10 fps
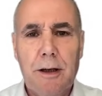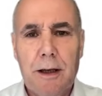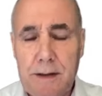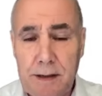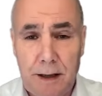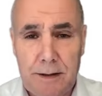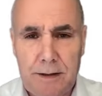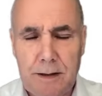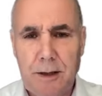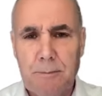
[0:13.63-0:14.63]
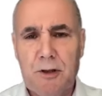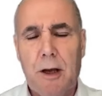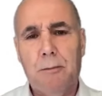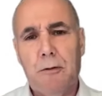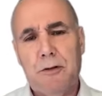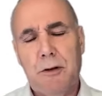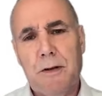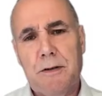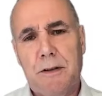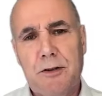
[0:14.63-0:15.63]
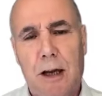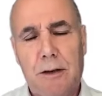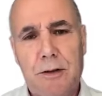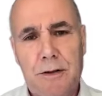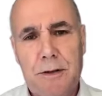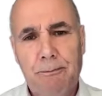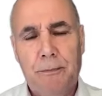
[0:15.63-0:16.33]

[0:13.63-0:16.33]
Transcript: insights, and tips to help you with your business challenges.